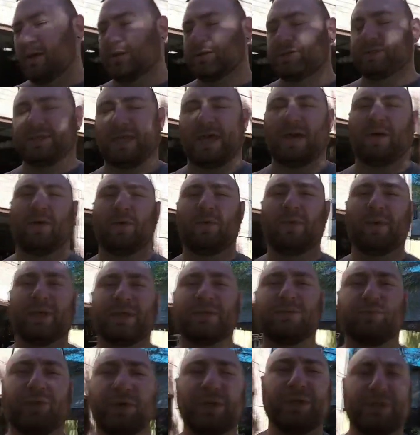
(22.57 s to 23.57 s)
so that way we
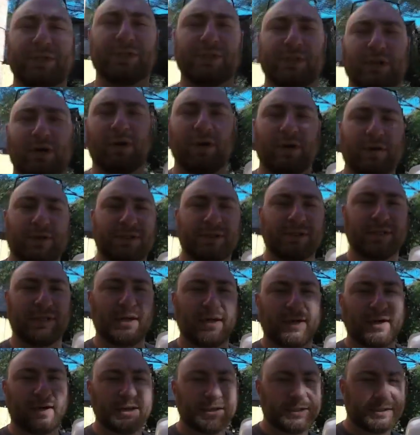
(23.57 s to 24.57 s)
can really
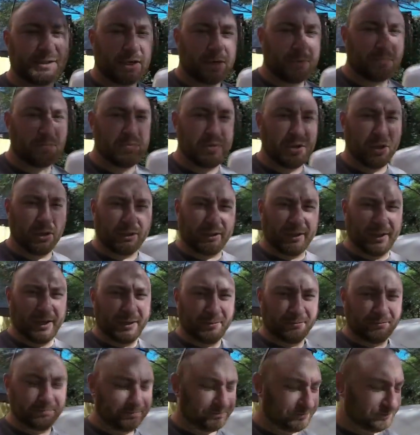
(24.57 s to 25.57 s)
start
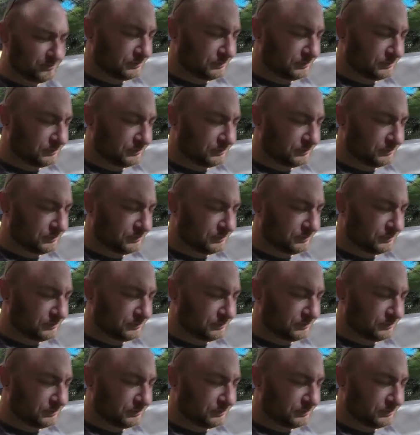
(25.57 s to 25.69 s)
building